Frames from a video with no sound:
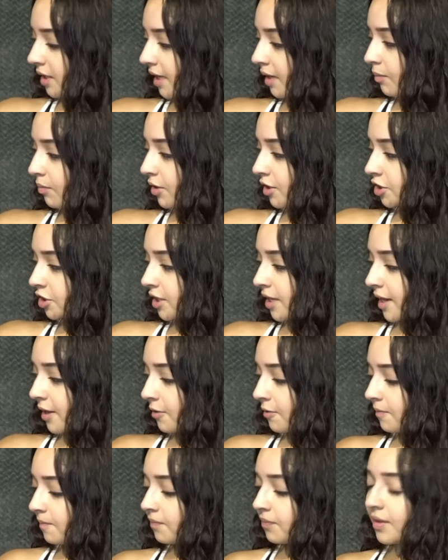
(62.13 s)
like brush it
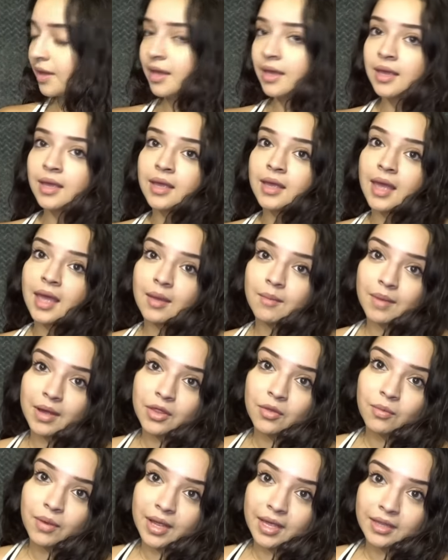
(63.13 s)
out. And by
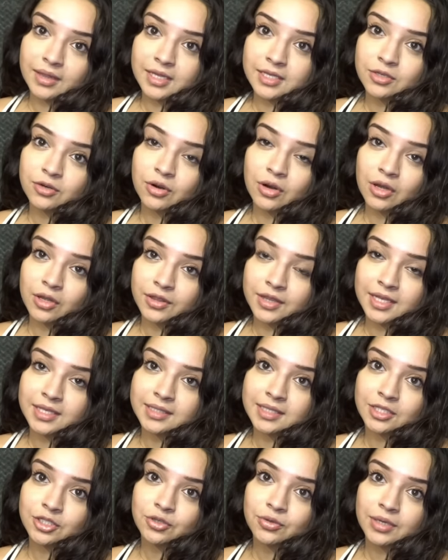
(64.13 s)
the way, these are all
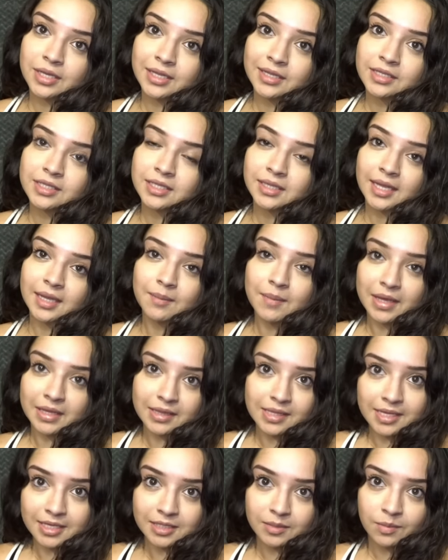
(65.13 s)
things that you need to like make
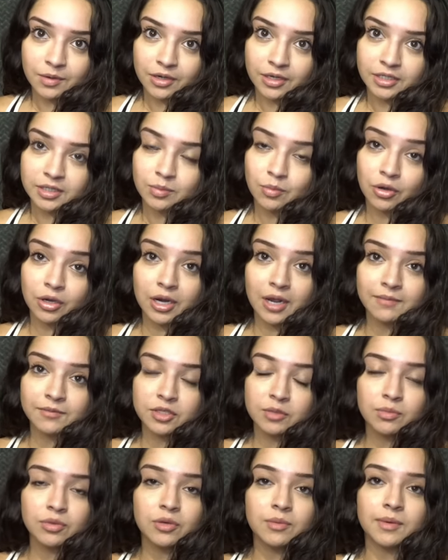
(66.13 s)
the experience more
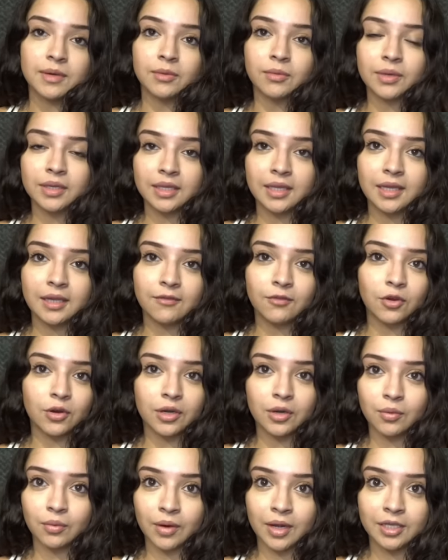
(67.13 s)
comfortable, but really if you're
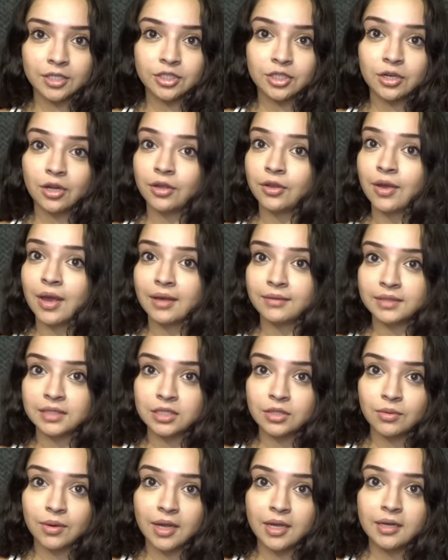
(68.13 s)
in a rush and all you have is
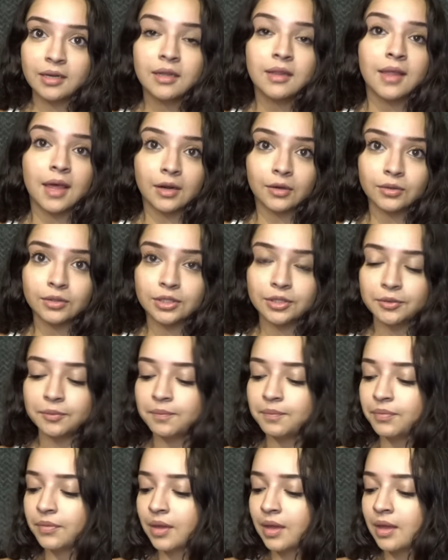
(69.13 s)
thread, that'll do.
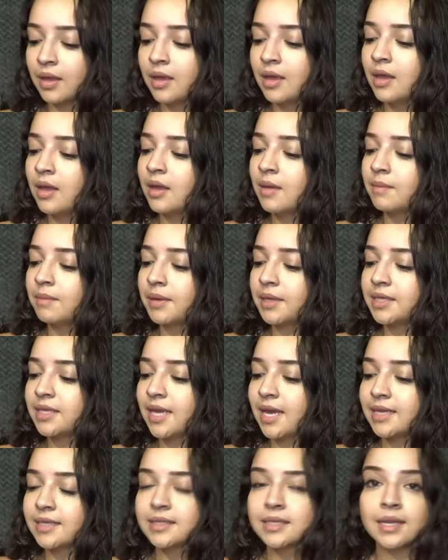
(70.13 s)
But
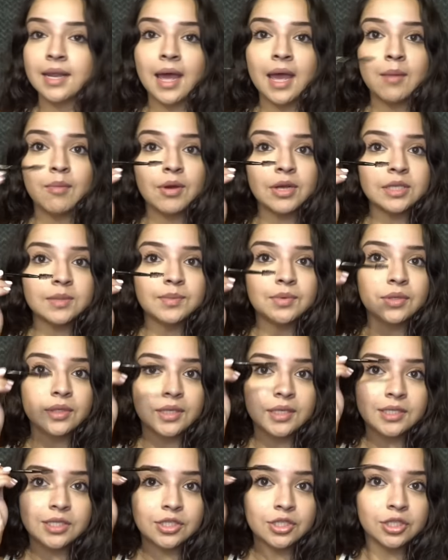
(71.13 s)
yes, an eyebrow
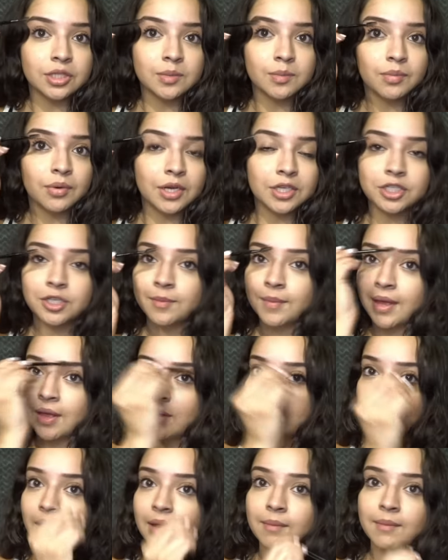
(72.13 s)
spoolie to just brush them
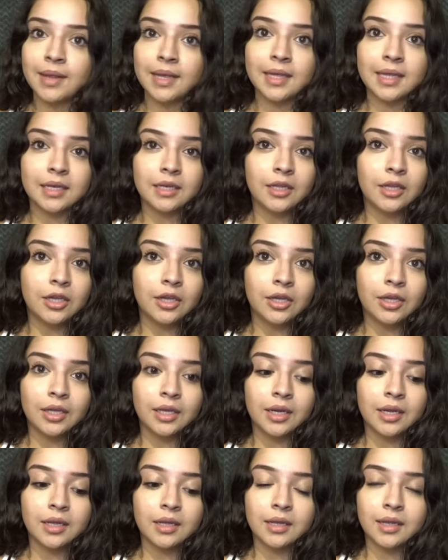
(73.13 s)
out and make it
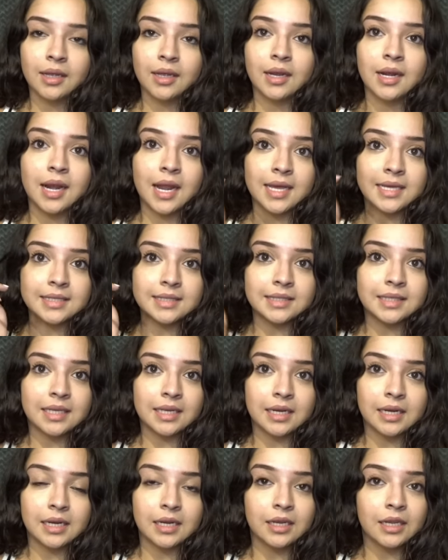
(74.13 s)
good, nice,
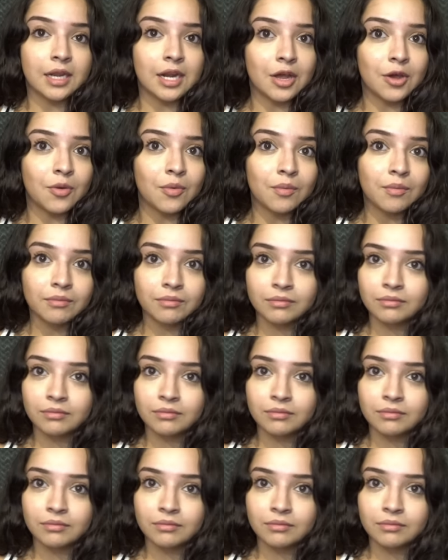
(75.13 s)
and you know,